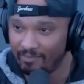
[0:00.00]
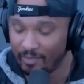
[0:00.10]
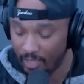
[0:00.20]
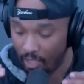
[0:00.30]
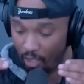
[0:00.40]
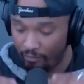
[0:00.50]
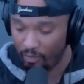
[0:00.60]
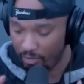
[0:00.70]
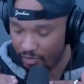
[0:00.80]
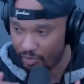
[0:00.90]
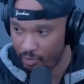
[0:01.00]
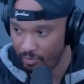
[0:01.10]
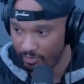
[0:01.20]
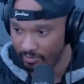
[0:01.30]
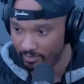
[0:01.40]
The overall
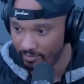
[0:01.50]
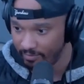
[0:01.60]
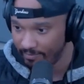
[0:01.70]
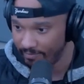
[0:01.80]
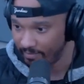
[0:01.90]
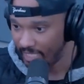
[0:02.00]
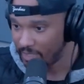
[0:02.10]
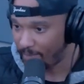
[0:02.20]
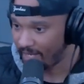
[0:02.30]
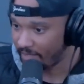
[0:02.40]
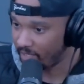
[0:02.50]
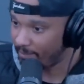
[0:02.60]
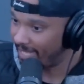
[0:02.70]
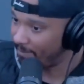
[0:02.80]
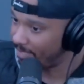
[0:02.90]
suit is better than the
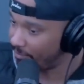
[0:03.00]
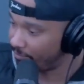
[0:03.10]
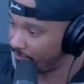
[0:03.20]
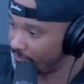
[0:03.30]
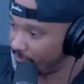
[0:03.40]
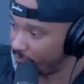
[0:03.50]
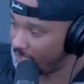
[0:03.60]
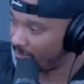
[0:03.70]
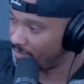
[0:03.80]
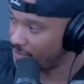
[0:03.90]
Batman and Robin